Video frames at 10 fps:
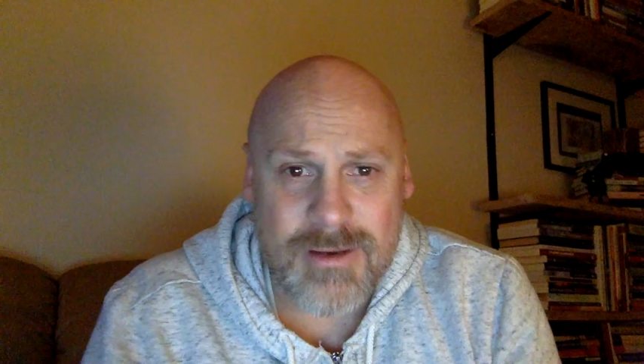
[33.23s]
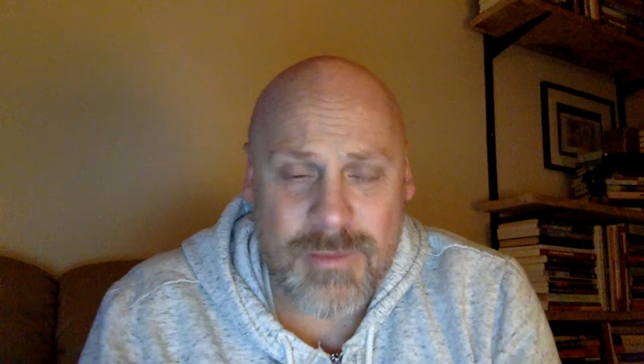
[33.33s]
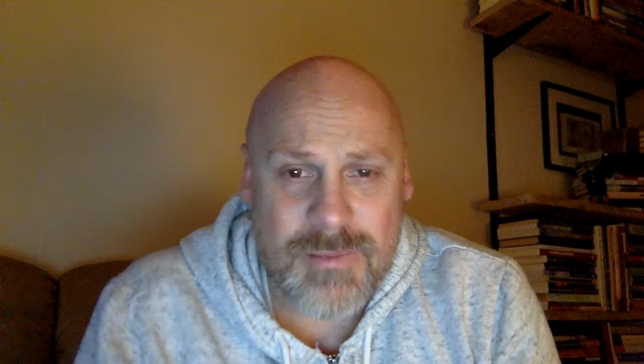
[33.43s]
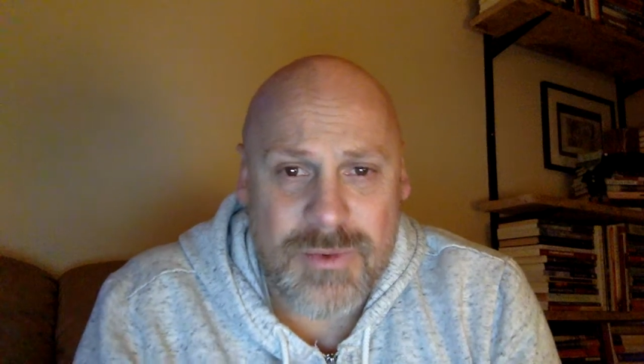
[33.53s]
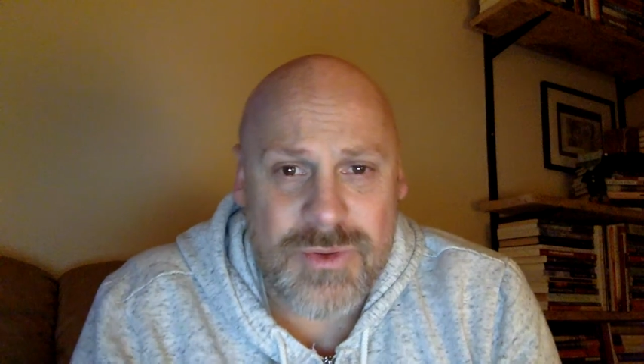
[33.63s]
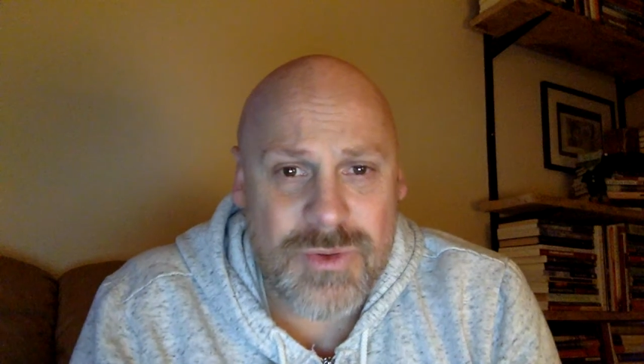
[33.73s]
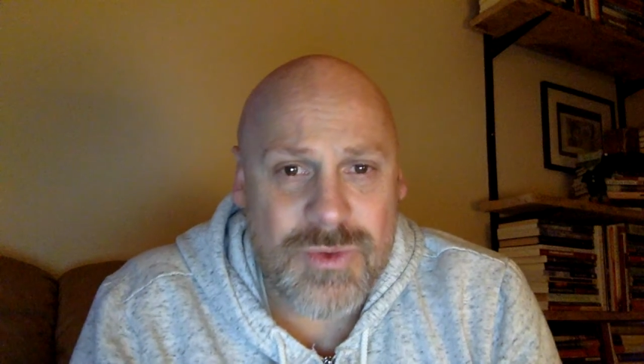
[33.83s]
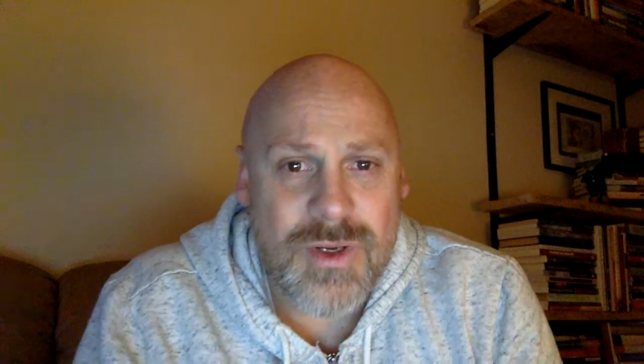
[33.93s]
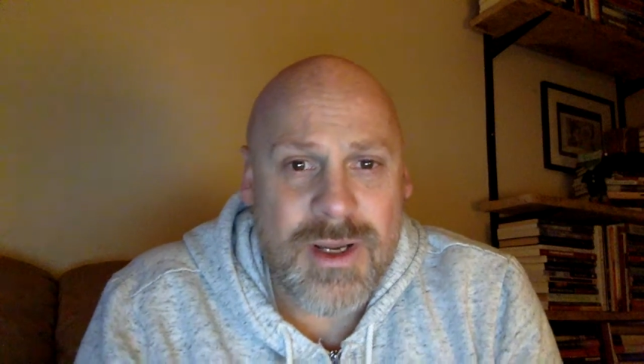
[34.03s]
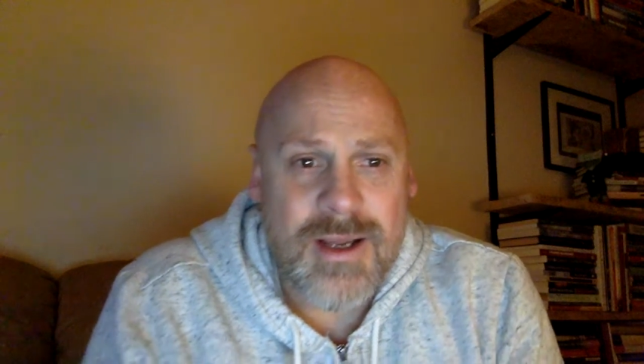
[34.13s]
They're people
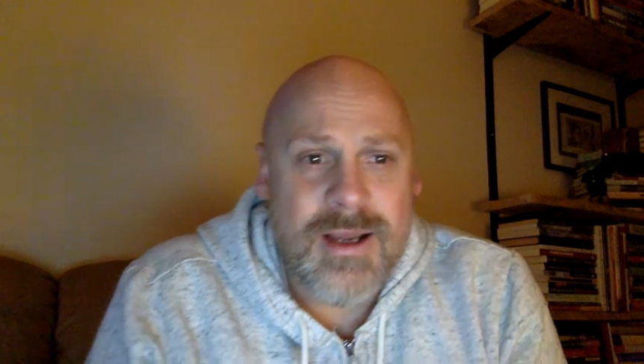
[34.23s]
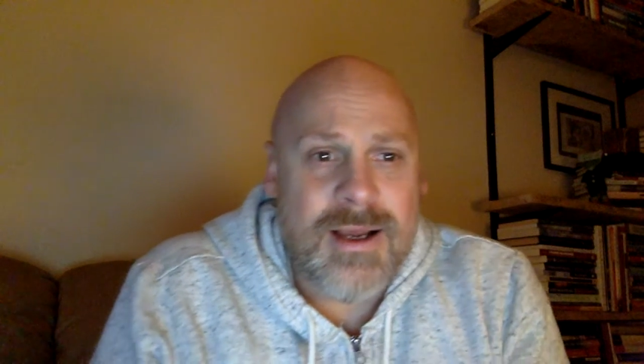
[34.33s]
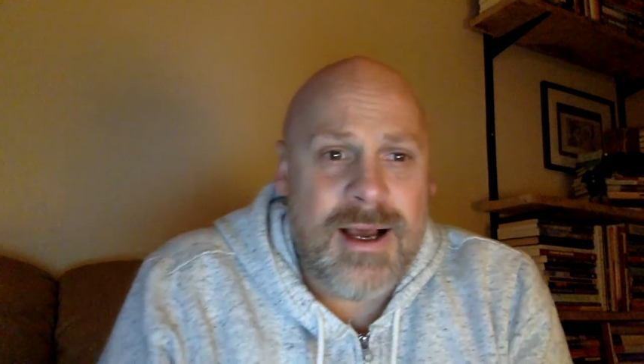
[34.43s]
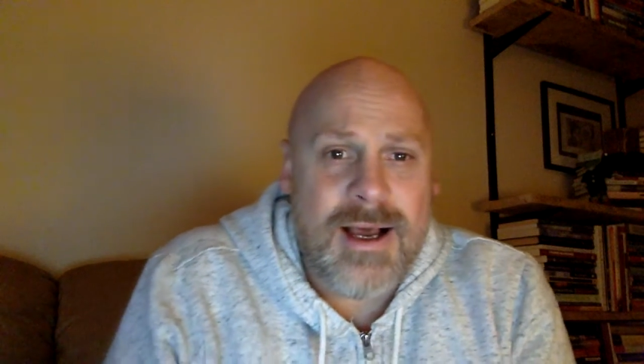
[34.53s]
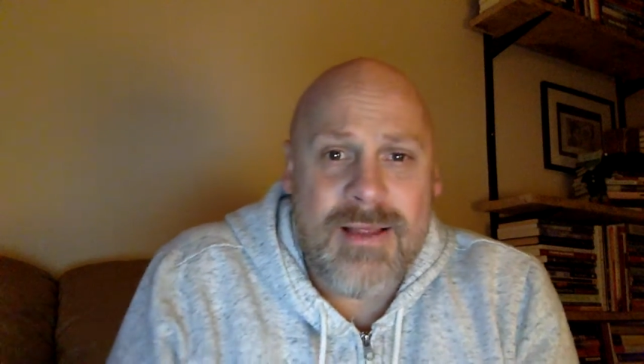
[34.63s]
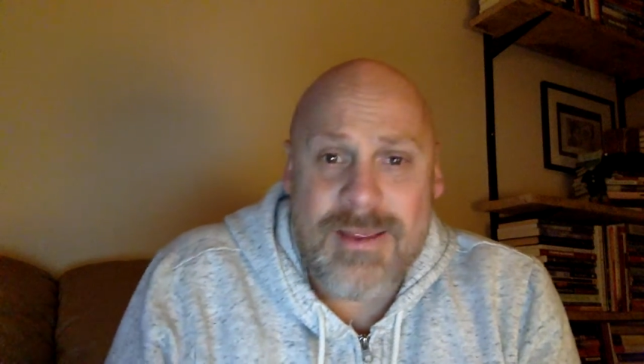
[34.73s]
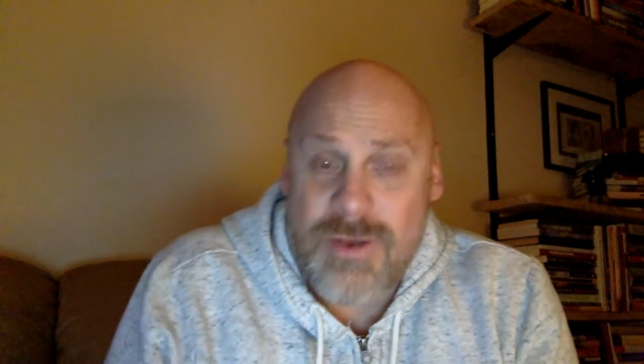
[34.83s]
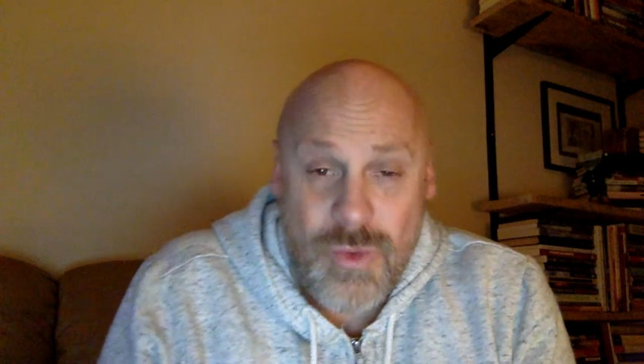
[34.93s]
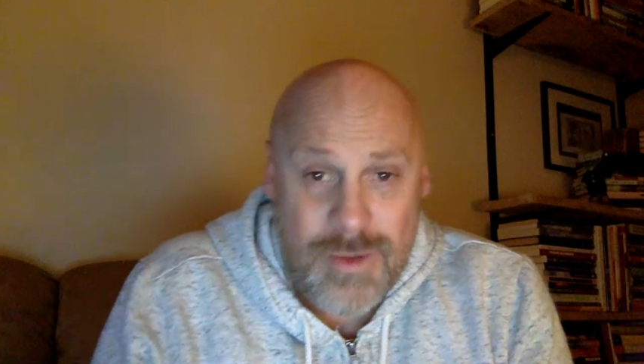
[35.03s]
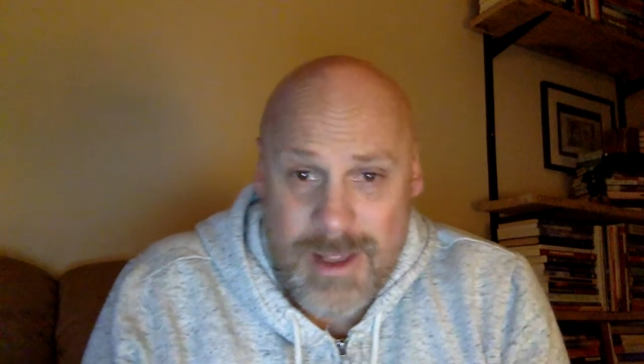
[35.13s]
who uh, they
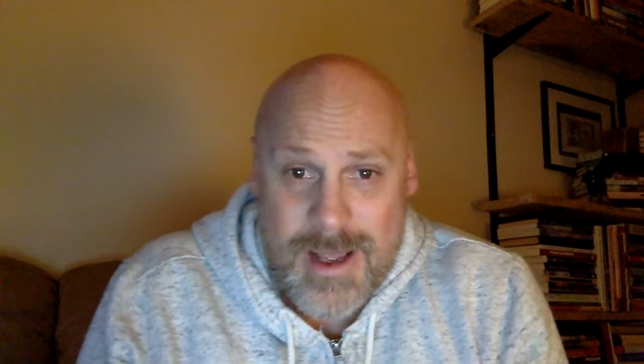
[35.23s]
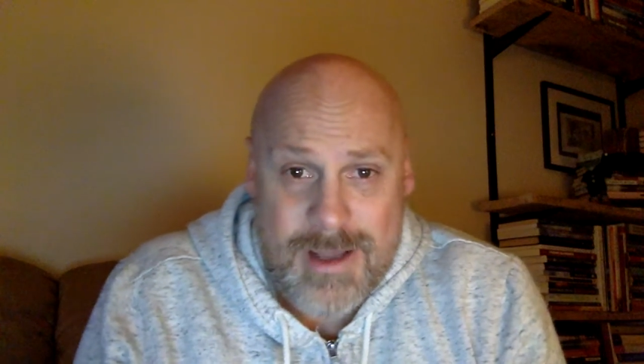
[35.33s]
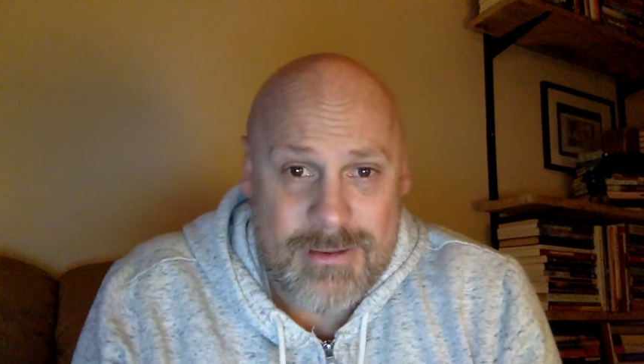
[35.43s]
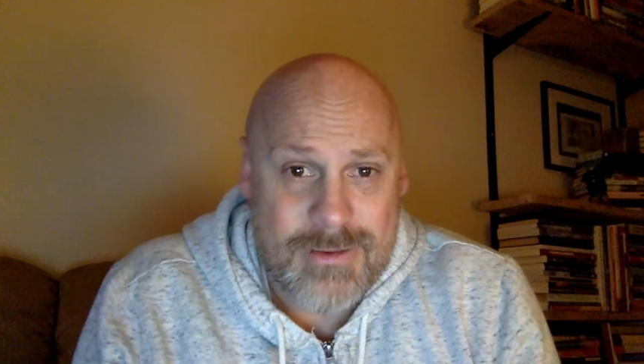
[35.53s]
know a lot,